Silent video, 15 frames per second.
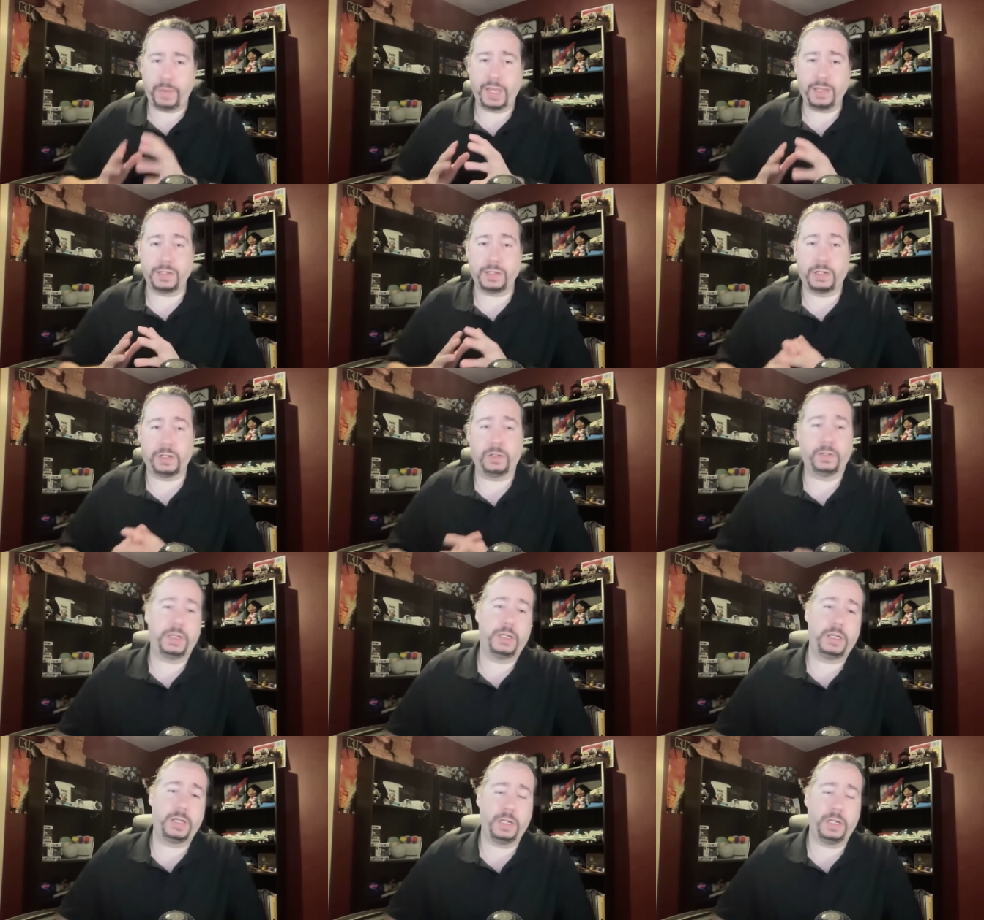
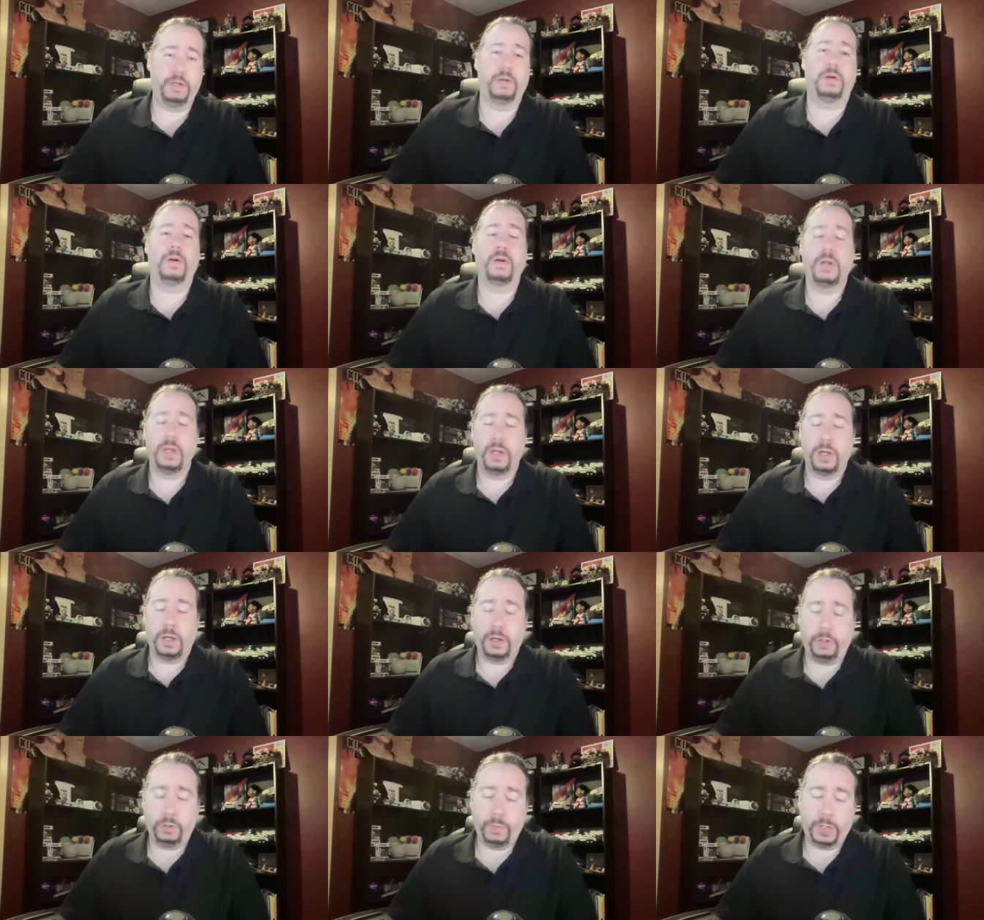basically, here,
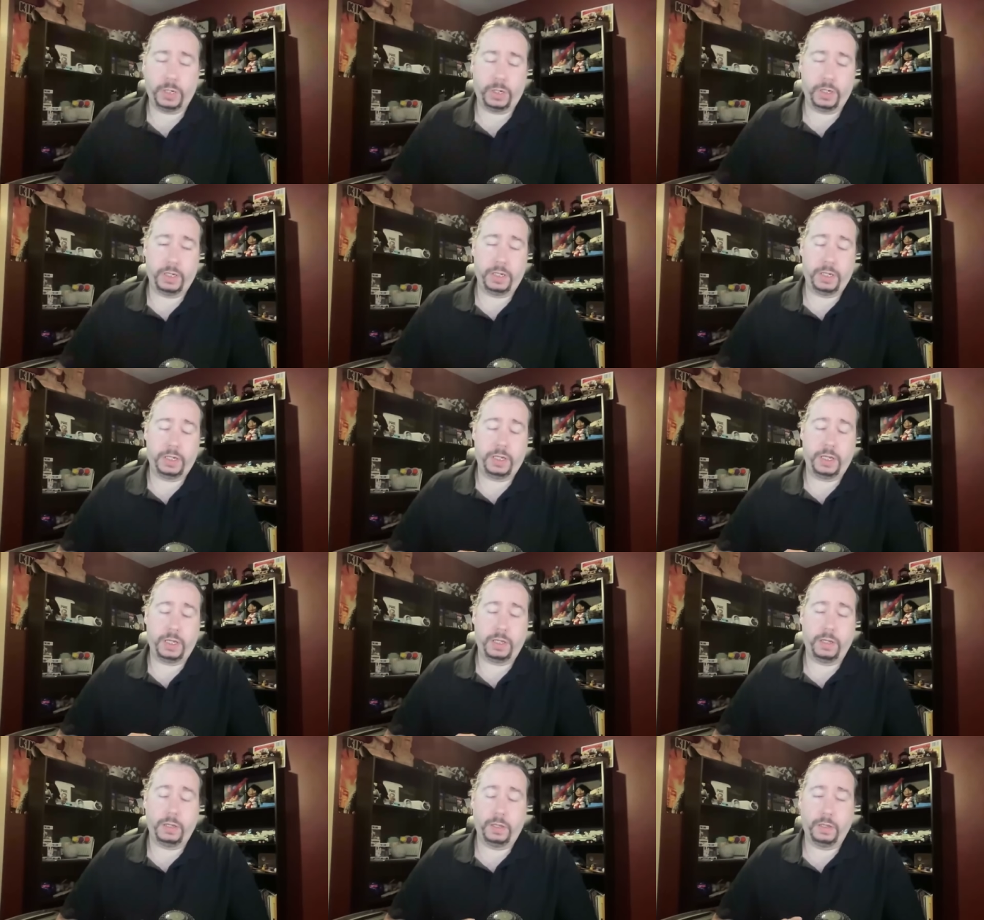Illuminaughtii
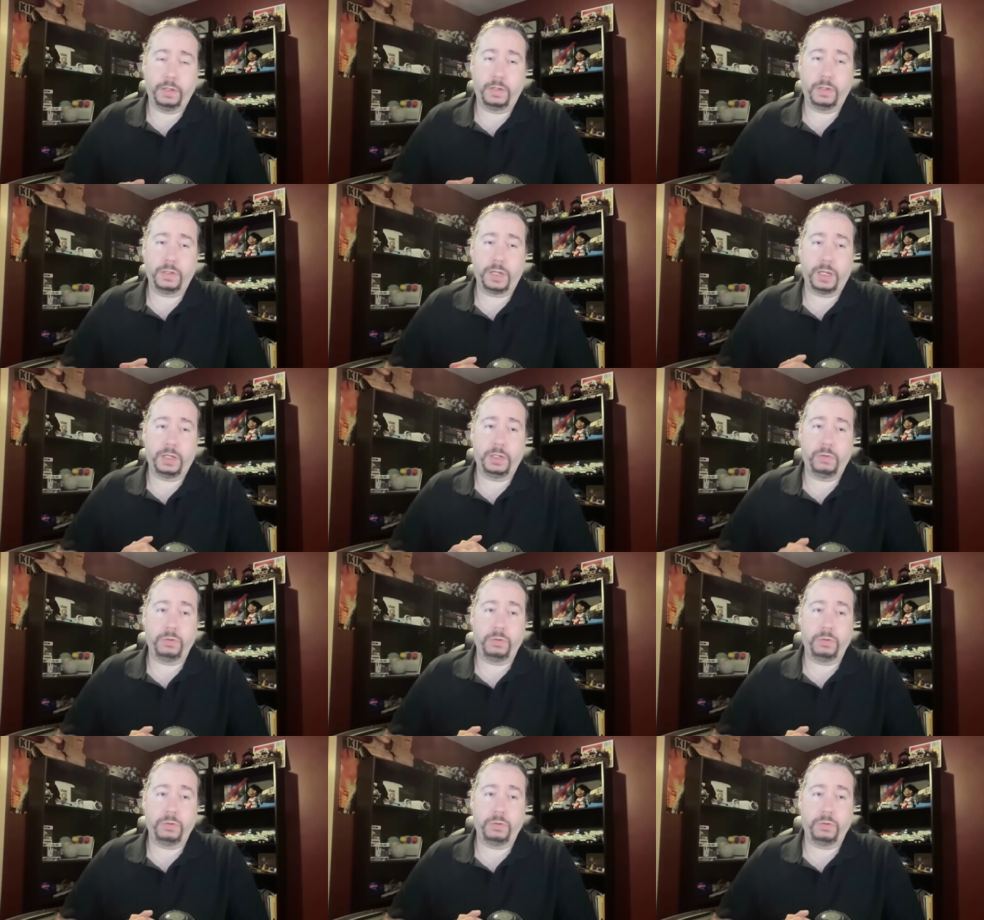is a